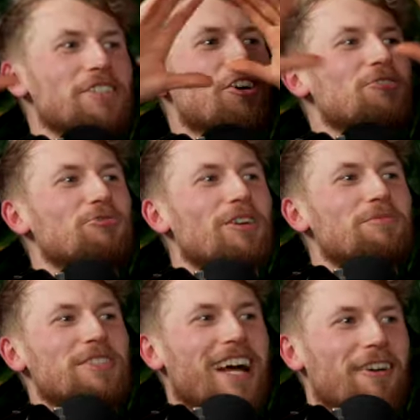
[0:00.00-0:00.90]
in your
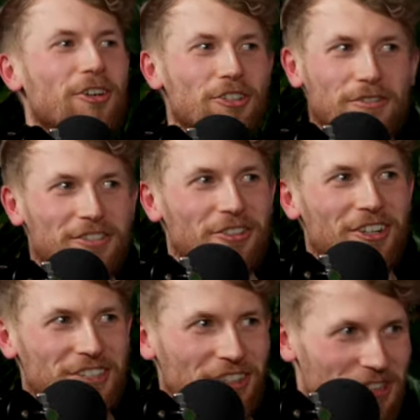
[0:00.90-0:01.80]
dream scenario, you've still
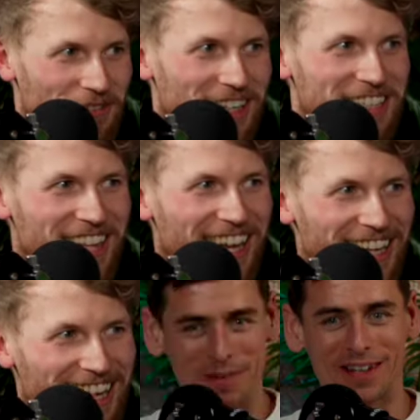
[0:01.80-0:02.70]
got your dodgy Fire Stick.
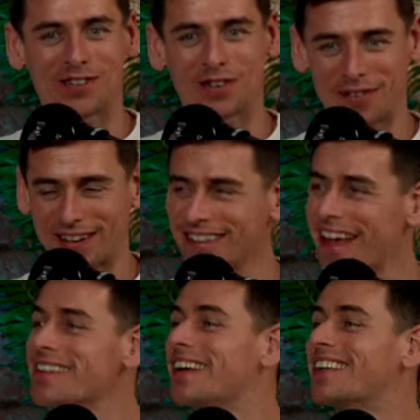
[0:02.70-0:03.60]
my dodgy...
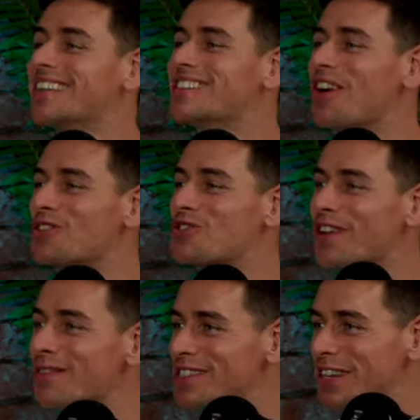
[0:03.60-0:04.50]
Yeah, because it's not a
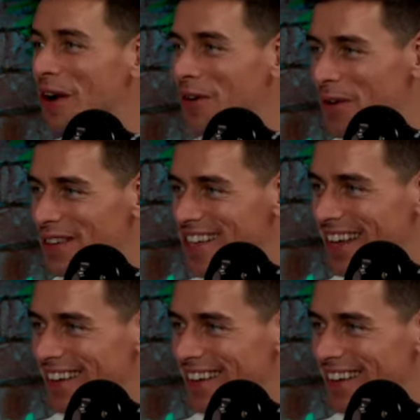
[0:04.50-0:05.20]
dream scenario, is it?